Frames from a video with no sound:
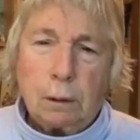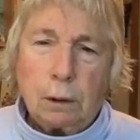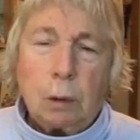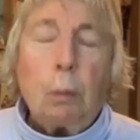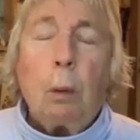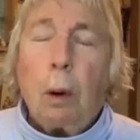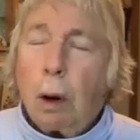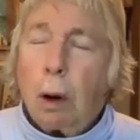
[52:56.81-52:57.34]

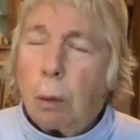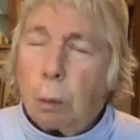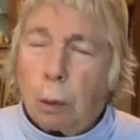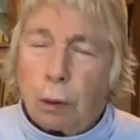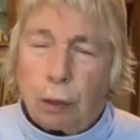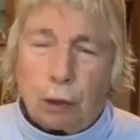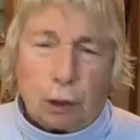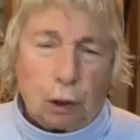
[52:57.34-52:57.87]
We're
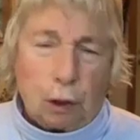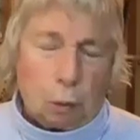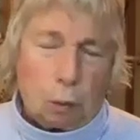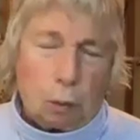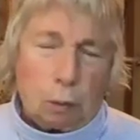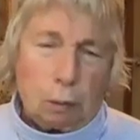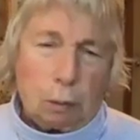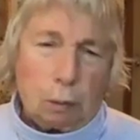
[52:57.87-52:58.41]
with you,
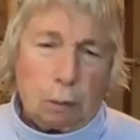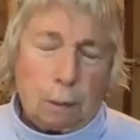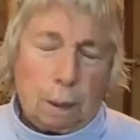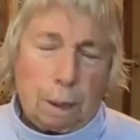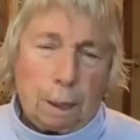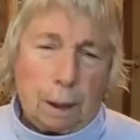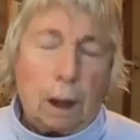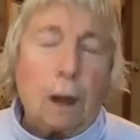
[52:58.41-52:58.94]

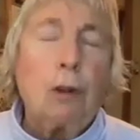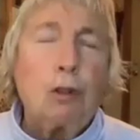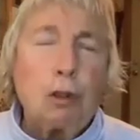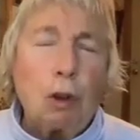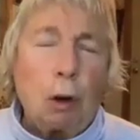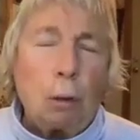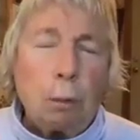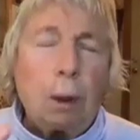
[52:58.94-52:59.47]
and
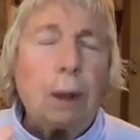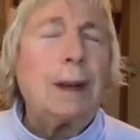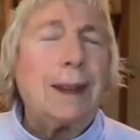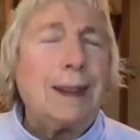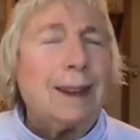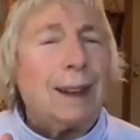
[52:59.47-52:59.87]
so many